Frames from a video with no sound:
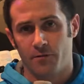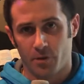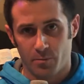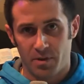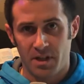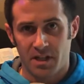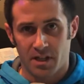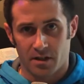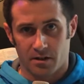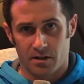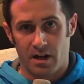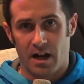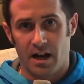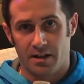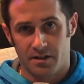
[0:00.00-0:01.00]
you're peaking or
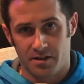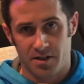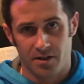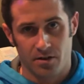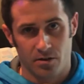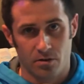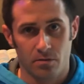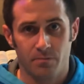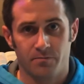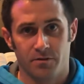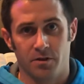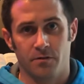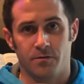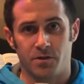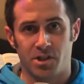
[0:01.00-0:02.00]
not until
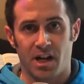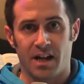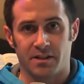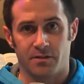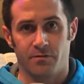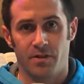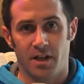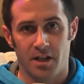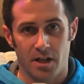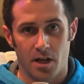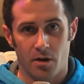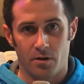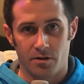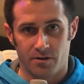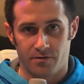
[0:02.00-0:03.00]
you've shot the
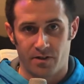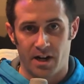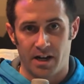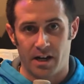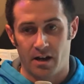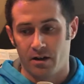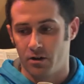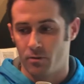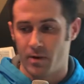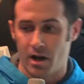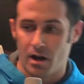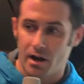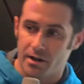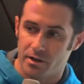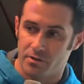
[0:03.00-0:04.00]
video and you find out, oh, my
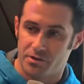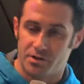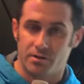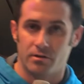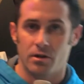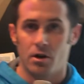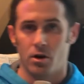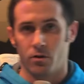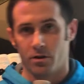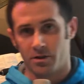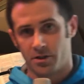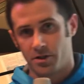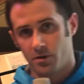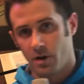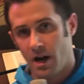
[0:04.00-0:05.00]
audio is too low or it's
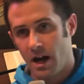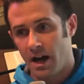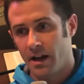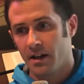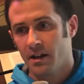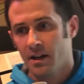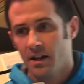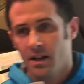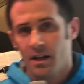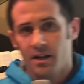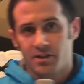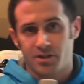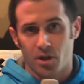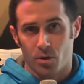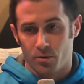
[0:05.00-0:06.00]
too high.
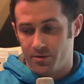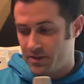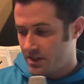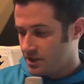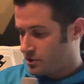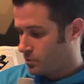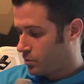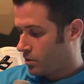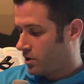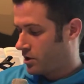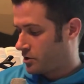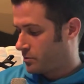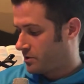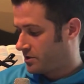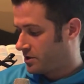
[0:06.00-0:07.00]
So this
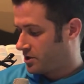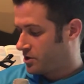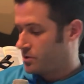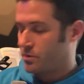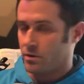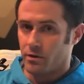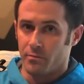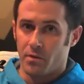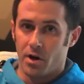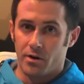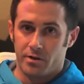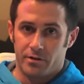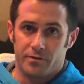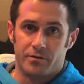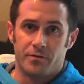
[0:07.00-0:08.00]
worked with the Shure
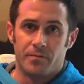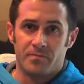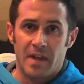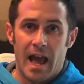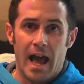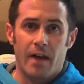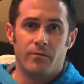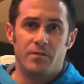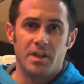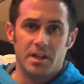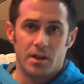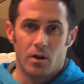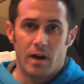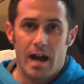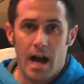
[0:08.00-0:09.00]

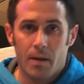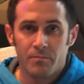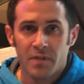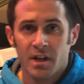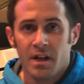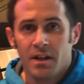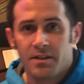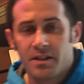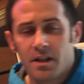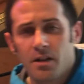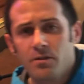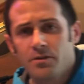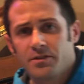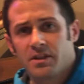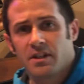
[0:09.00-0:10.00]
MotivVideo app. The
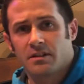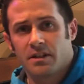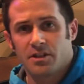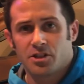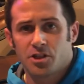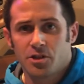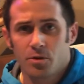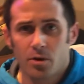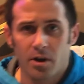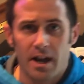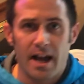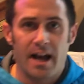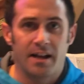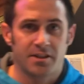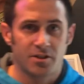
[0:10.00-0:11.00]
other thing that Shure
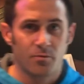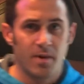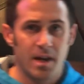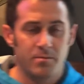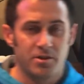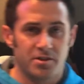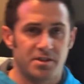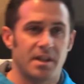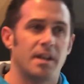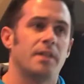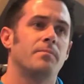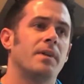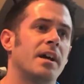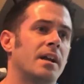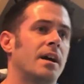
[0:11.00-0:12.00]
has, so maybe you say,
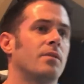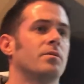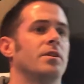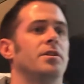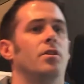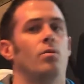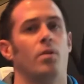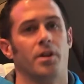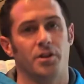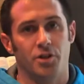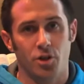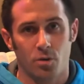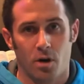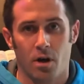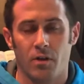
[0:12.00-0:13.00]
man, I really don't want to
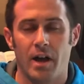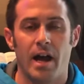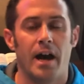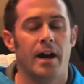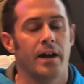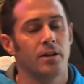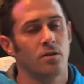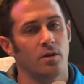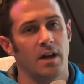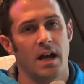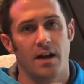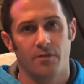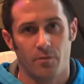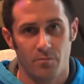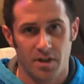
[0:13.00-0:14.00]
do all that. I don't
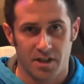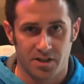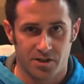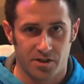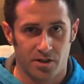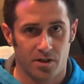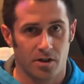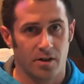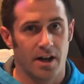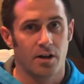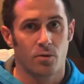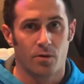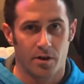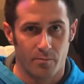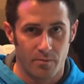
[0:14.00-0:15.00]
have a mixer, or I
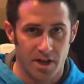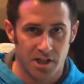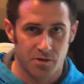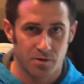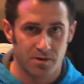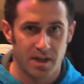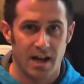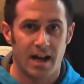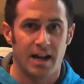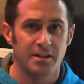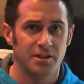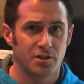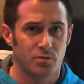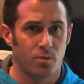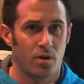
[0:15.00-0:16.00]
don't want to mess with that. I
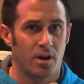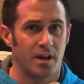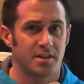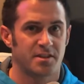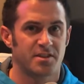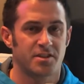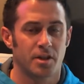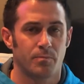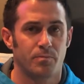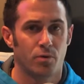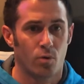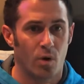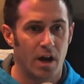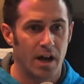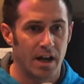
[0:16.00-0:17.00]
just want a simple
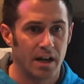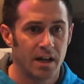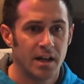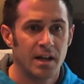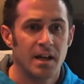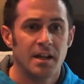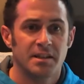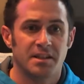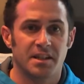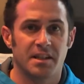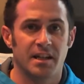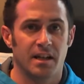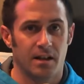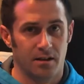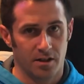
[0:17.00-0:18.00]
way to
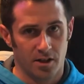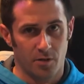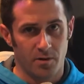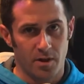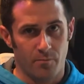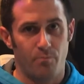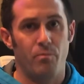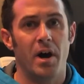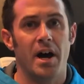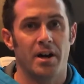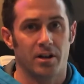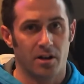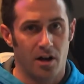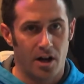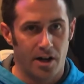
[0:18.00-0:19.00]
get a little bit
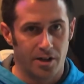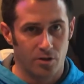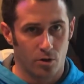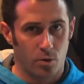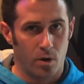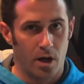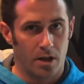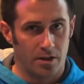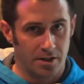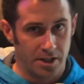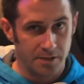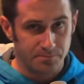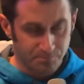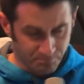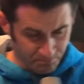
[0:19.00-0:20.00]
better audio
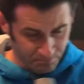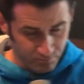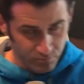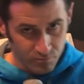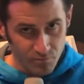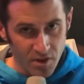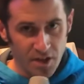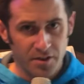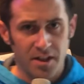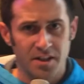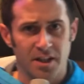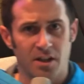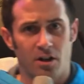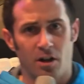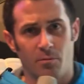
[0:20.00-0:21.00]
quality than
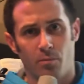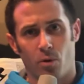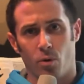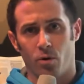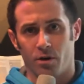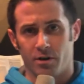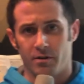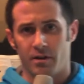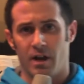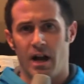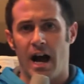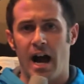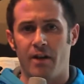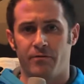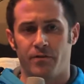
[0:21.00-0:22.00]
the onboard
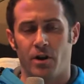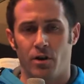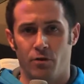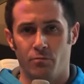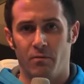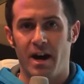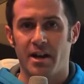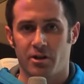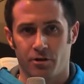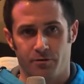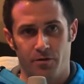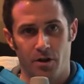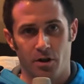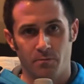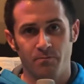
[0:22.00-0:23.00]
iPhone
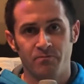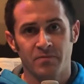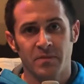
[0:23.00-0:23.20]
microphone.